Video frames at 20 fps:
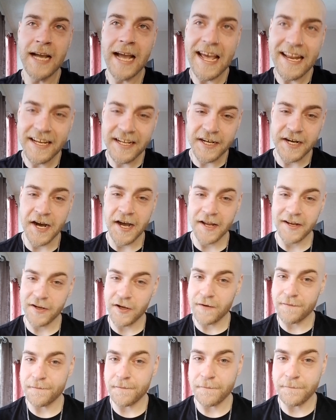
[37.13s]
any kind
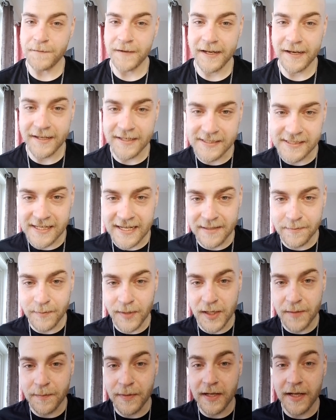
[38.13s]
of feelings that
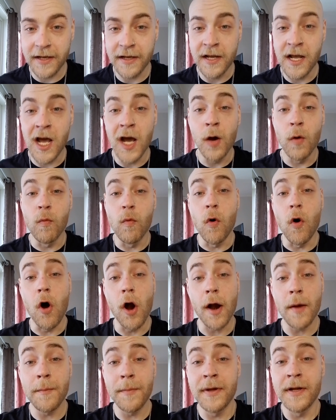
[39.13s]
might be
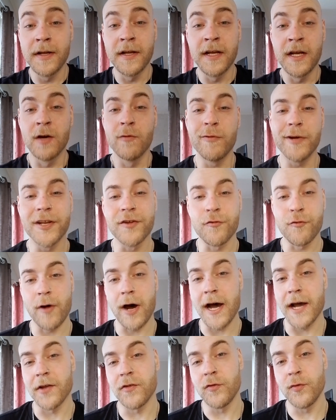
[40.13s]
warm, we
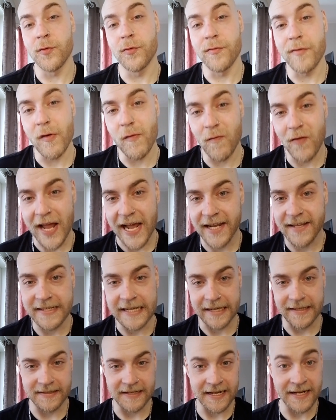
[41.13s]
try to reflect
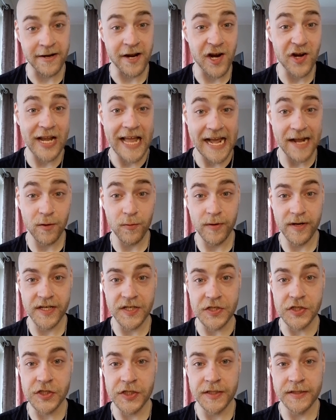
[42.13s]
that in our
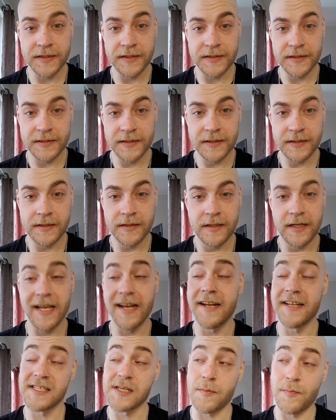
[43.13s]
language.
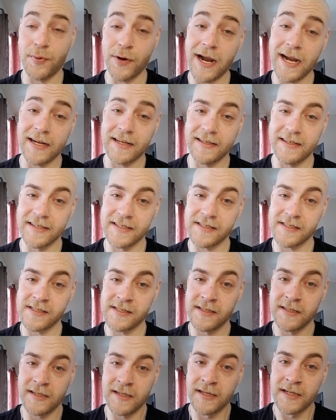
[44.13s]
It is a
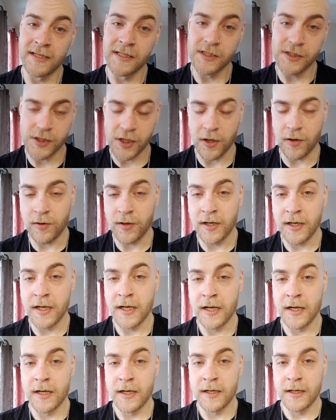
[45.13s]
practice, so
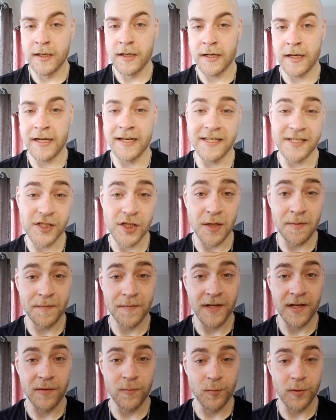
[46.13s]
it is
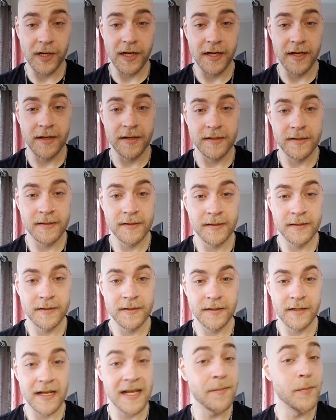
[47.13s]
something we
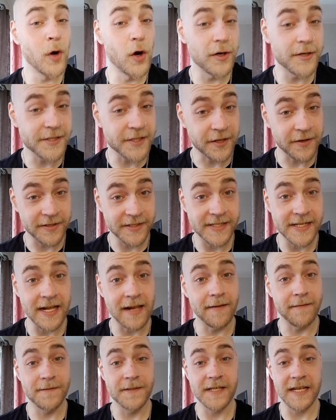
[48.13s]
immerse
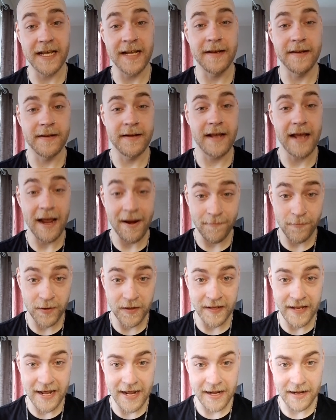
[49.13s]
ourselves in
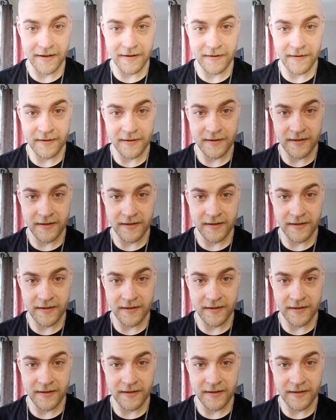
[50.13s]
every day,